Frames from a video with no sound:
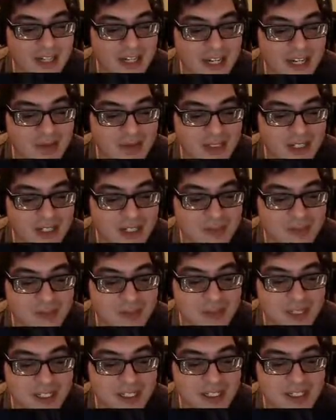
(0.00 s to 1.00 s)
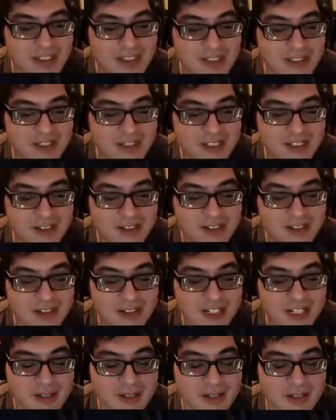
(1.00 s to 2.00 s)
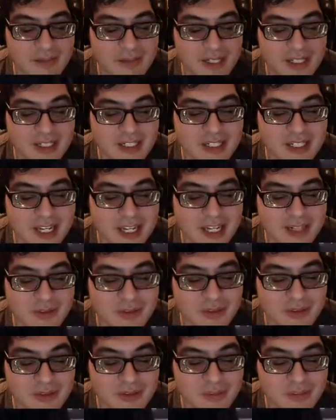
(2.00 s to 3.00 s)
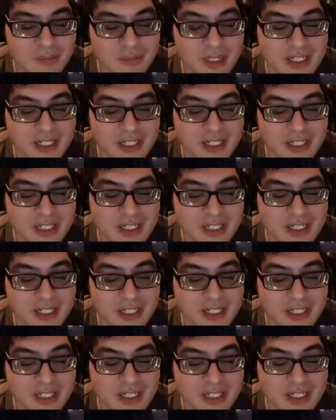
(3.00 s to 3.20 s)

Capcom made the absolute